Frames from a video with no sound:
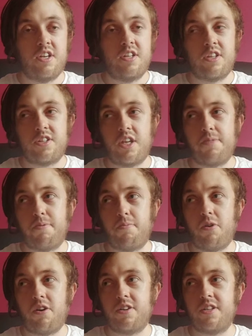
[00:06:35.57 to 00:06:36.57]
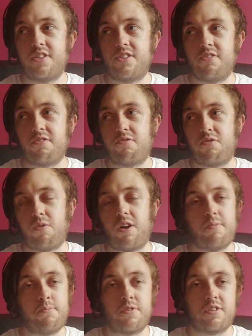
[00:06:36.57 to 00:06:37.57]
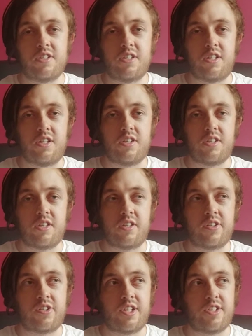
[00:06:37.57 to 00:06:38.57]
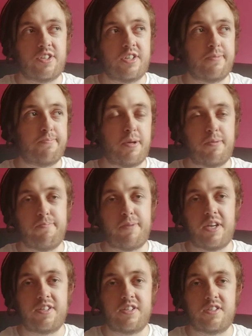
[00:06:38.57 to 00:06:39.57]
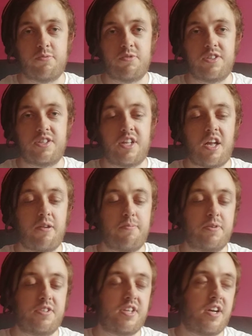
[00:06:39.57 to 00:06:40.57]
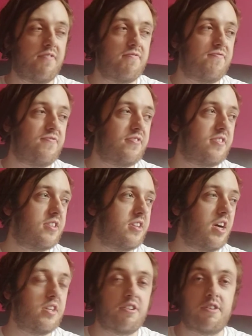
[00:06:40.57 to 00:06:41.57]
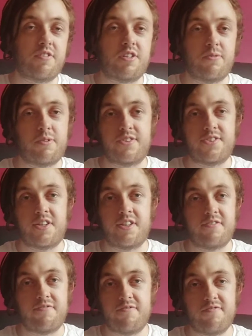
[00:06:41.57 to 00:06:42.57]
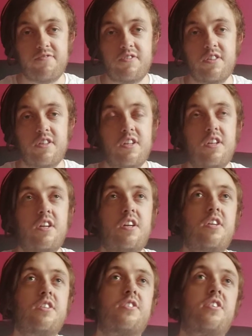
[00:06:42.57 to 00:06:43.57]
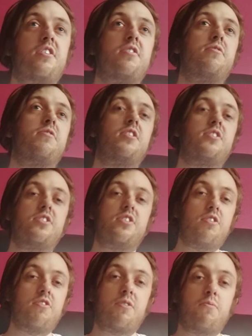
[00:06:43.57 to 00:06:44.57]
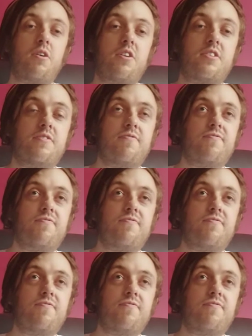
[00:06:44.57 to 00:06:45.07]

The deeper one, it's still quite muddy. I think she's a bit better to understand, but I don't have a clue what they're saying. So this is the only one.